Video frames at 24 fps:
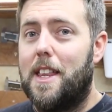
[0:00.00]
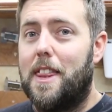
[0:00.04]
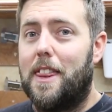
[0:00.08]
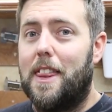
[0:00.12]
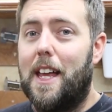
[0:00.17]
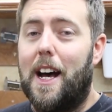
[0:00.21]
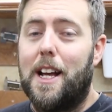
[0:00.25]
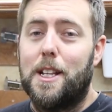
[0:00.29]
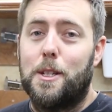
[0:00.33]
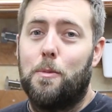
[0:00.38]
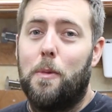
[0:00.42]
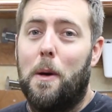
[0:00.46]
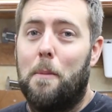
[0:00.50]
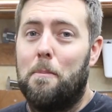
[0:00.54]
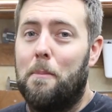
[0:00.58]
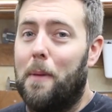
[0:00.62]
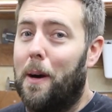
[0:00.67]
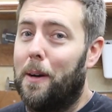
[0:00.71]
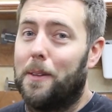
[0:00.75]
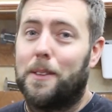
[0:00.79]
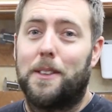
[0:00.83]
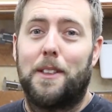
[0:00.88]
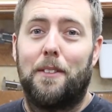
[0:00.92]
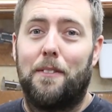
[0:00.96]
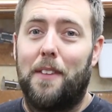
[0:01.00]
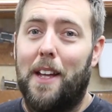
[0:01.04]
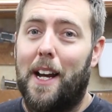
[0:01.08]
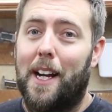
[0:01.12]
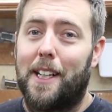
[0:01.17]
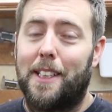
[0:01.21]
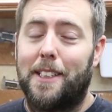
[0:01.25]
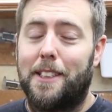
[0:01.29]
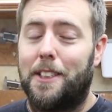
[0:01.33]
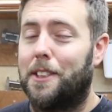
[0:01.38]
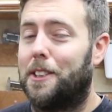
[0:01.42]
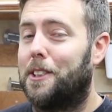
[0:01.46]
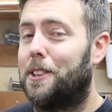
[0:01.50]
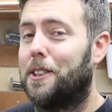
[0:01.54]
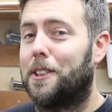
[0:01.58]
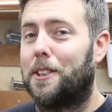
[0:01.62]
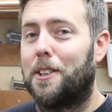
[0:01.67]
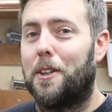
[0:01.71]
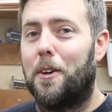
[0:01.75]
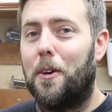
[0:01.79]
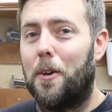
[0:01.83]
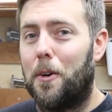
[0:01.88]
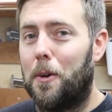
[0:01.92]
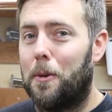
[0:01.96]
that's when most of the accidents
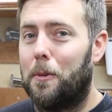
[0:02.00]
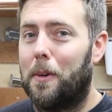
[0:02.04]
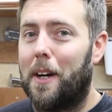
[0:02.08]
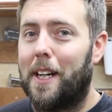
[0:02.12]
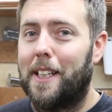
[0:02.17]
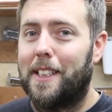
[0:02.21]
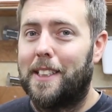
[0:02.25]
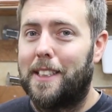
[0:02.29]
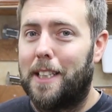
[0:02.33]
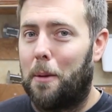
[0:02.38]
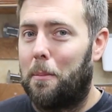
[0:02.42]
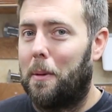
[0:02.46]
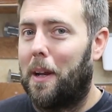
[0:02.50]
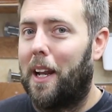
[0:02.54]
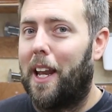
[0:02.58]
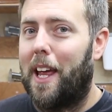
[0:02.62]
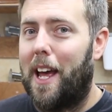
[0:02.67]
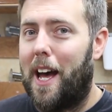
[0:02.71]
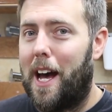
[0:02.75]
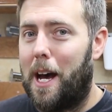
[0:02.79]
just always typically